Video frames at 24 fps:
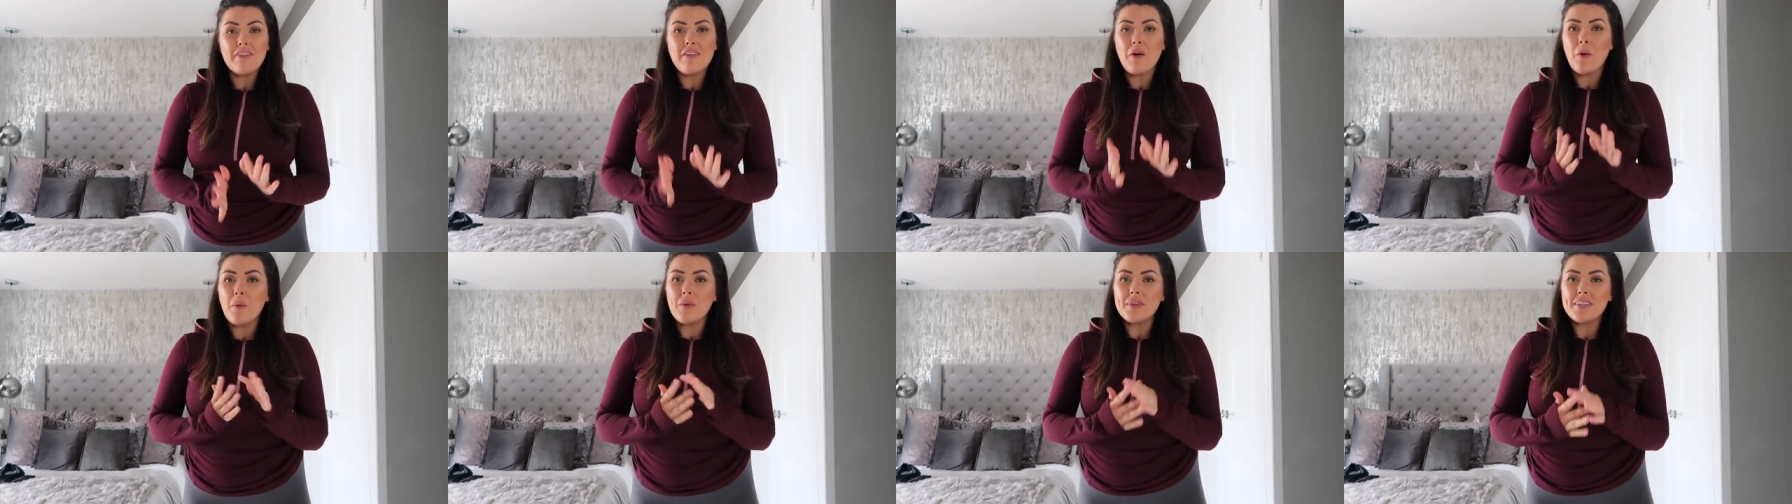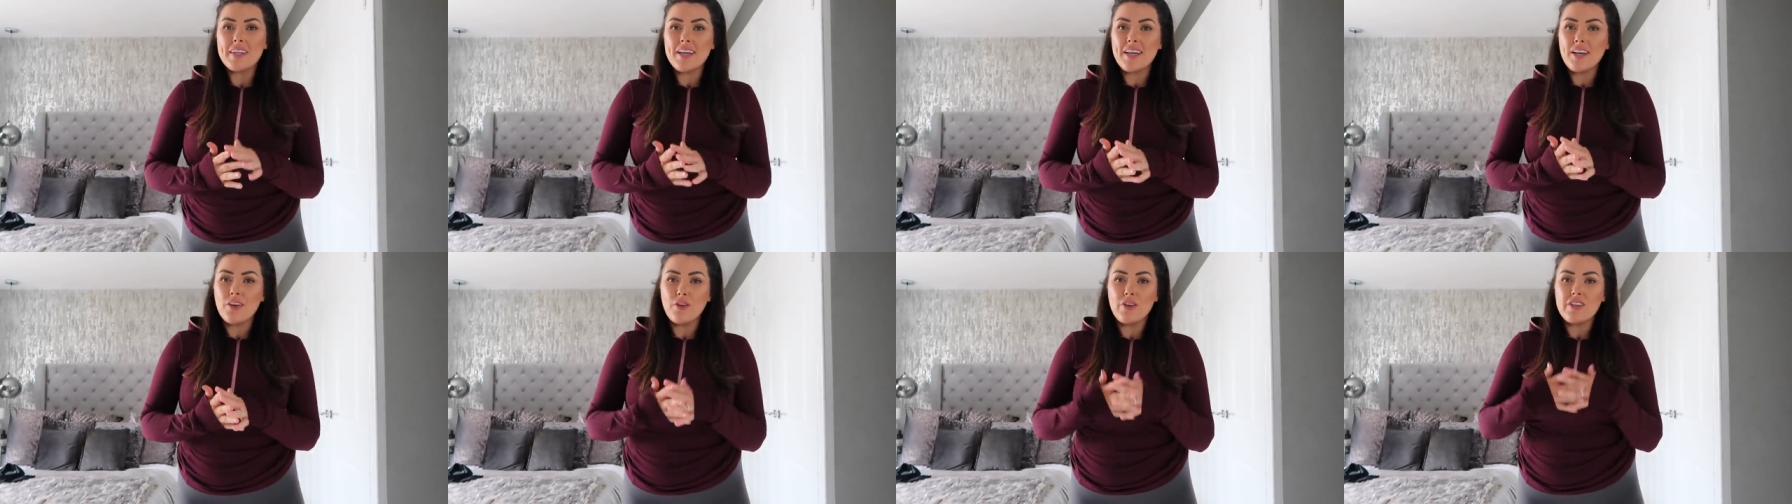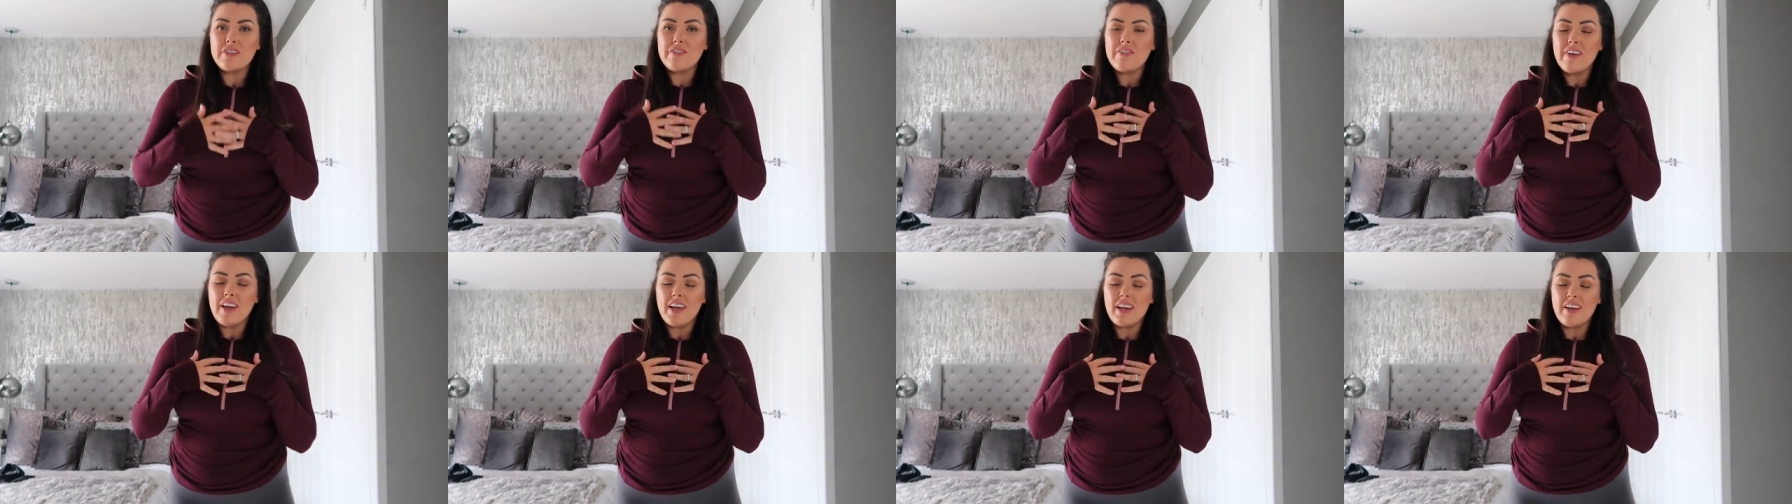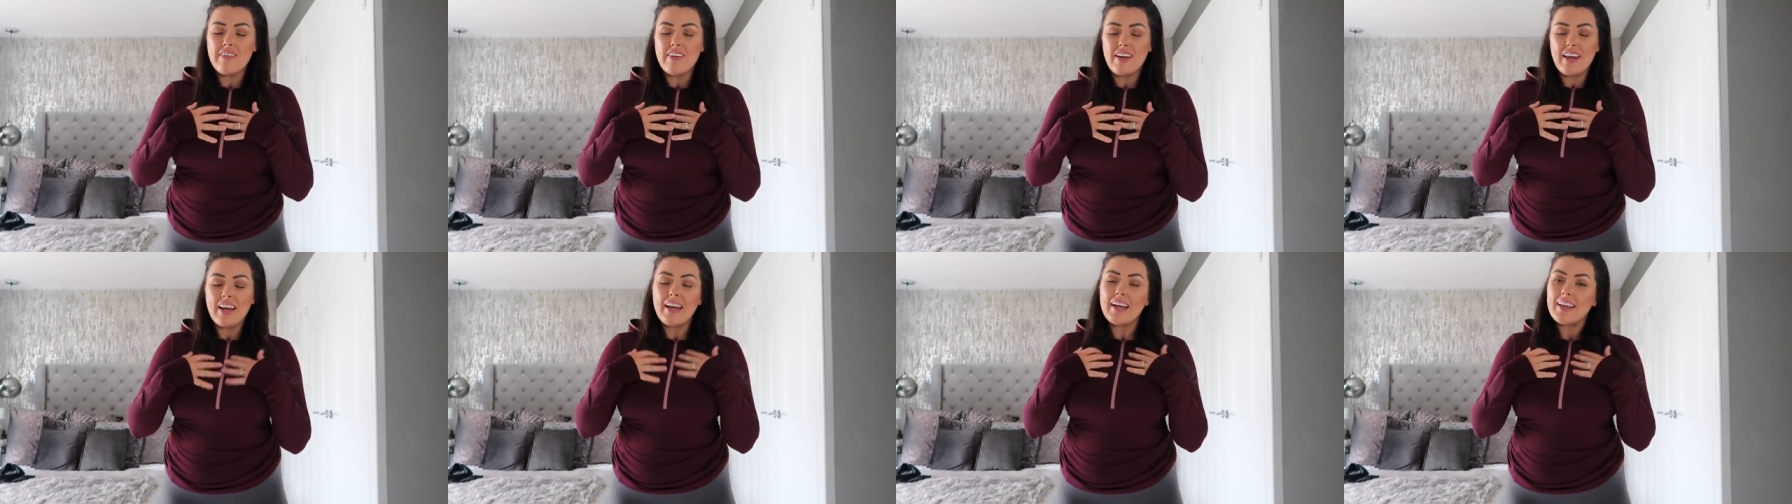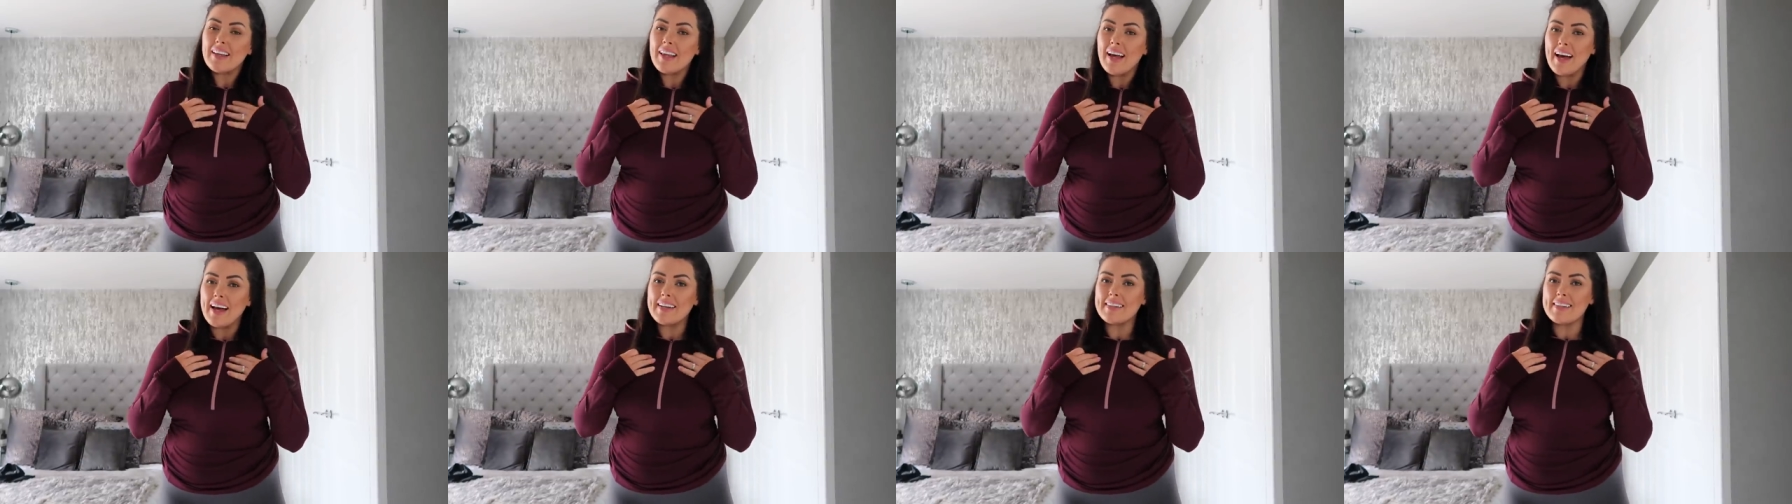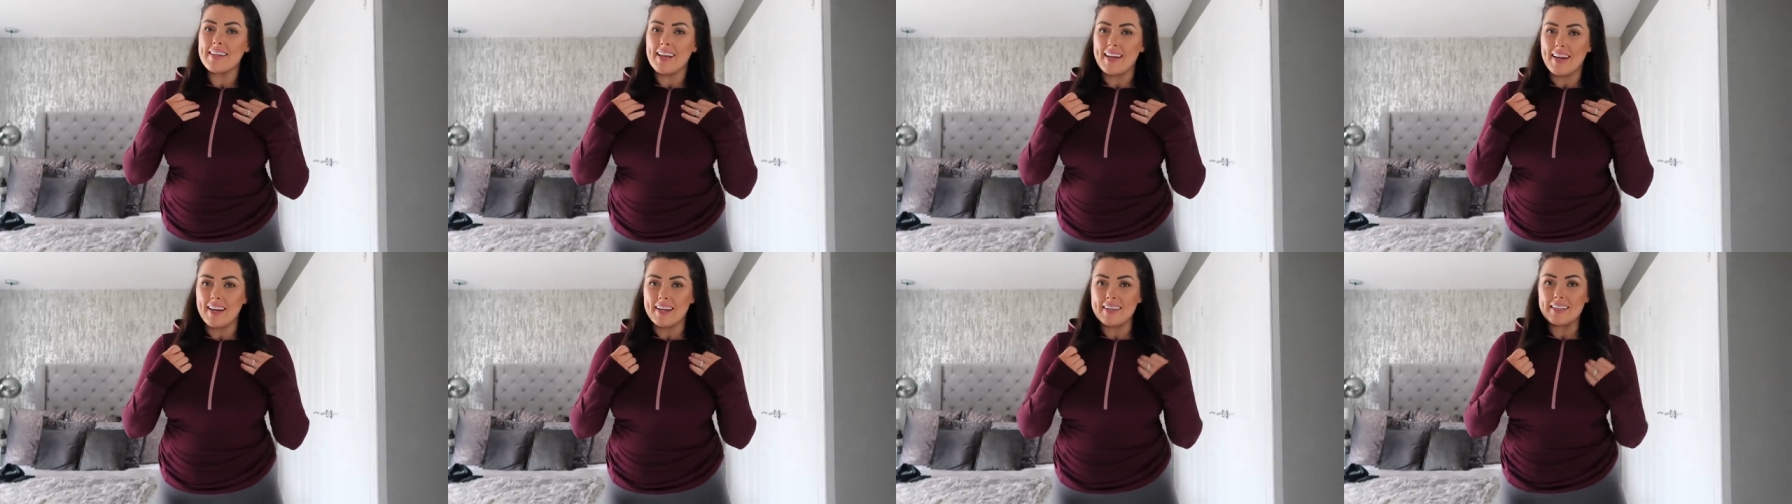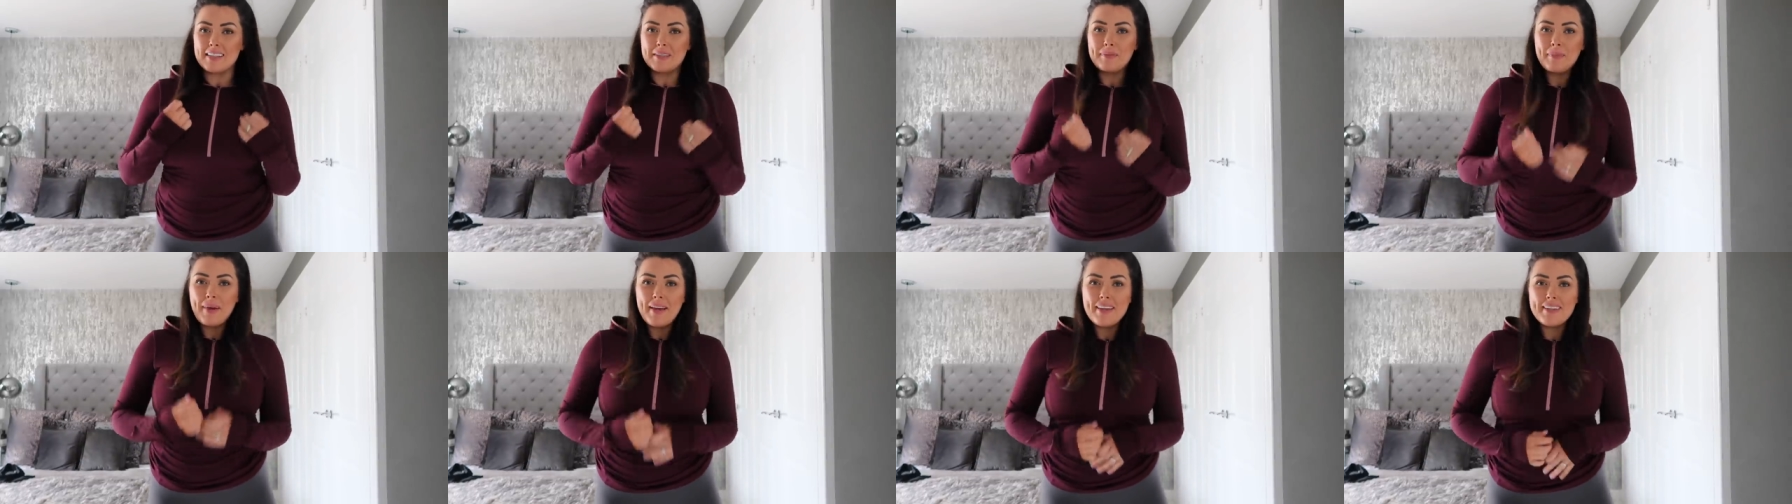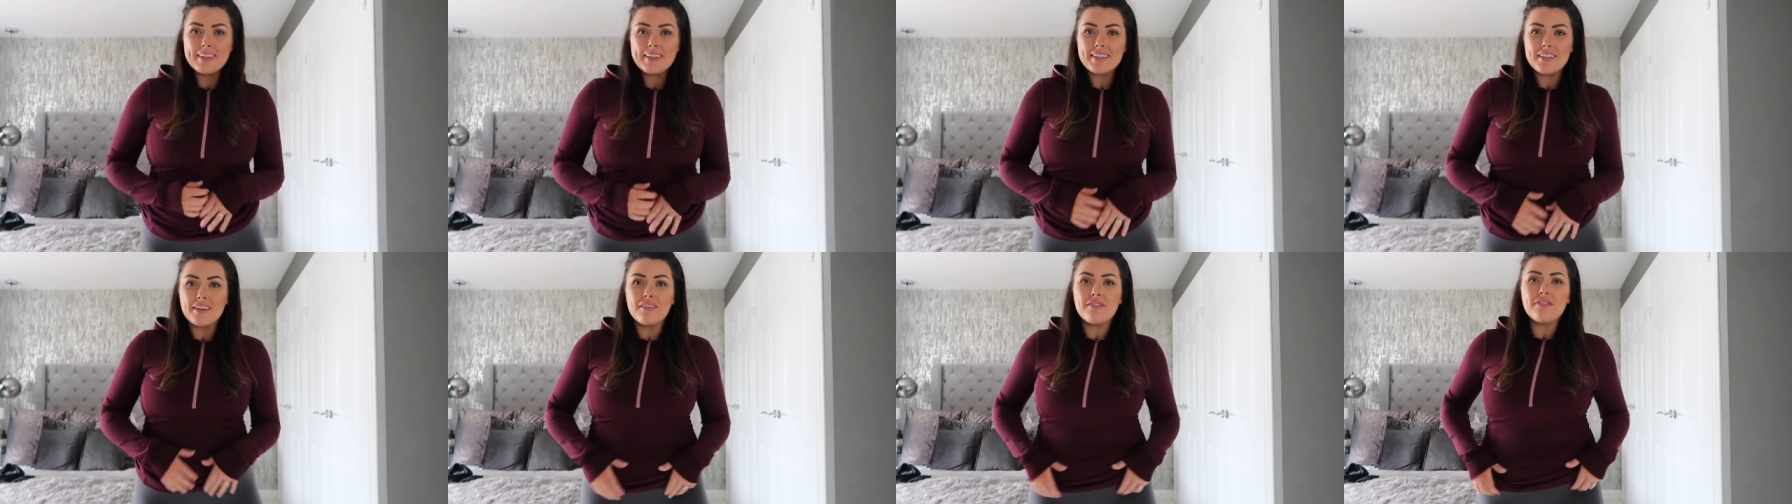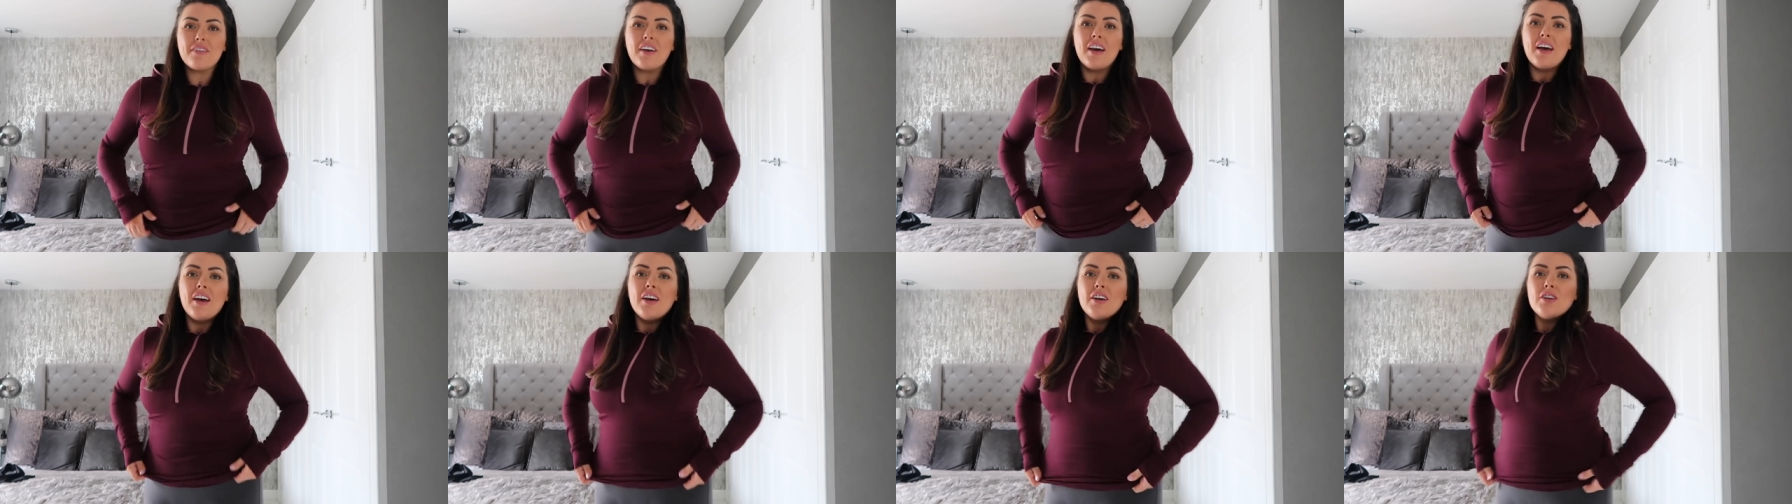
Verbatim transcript: I always think it looks very, very classy and expensive.